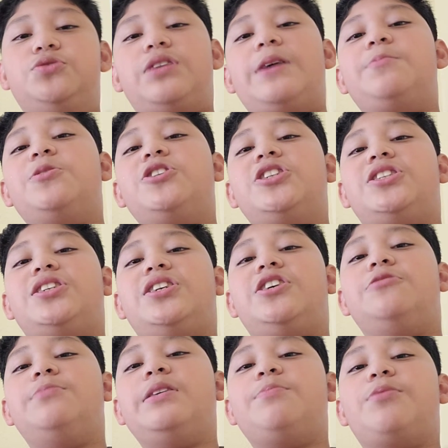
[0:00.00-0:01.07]
Rebus,
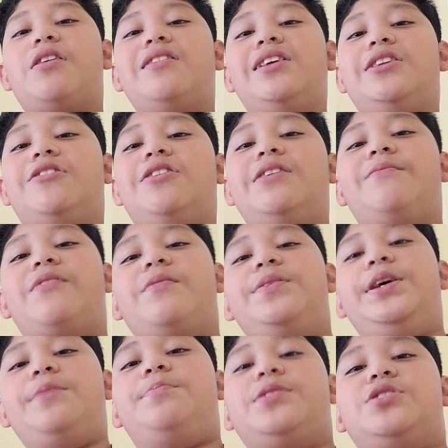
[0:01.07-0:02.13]
you might probably know him from
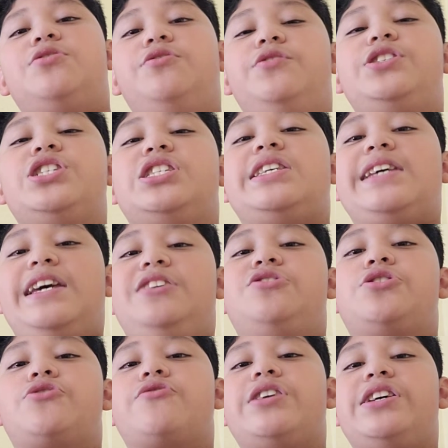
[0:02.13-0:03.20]
the episode Luigi's
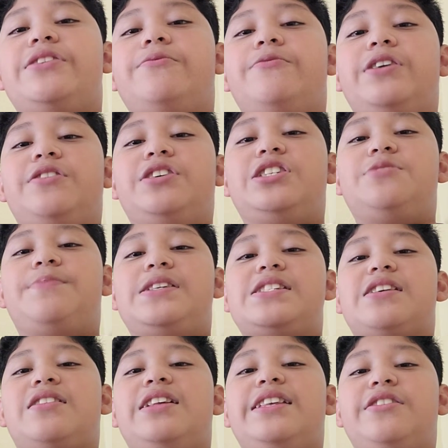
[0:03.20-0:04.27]
Injury, where he's
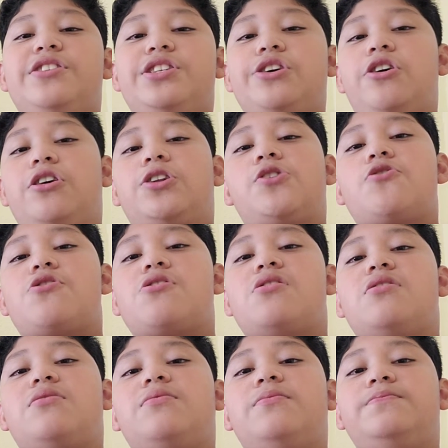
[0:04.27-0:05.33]
basically the doctor
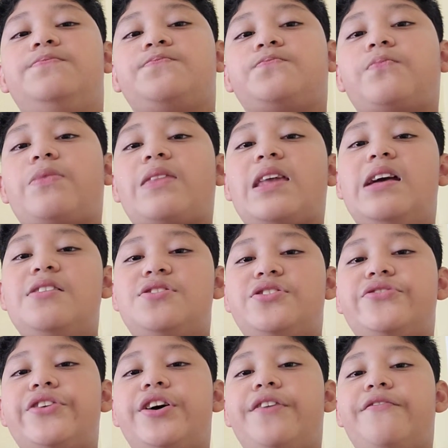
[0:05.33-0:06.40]
and
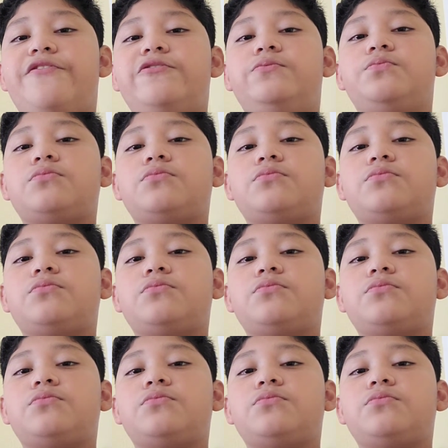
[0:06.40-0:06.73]
stuff.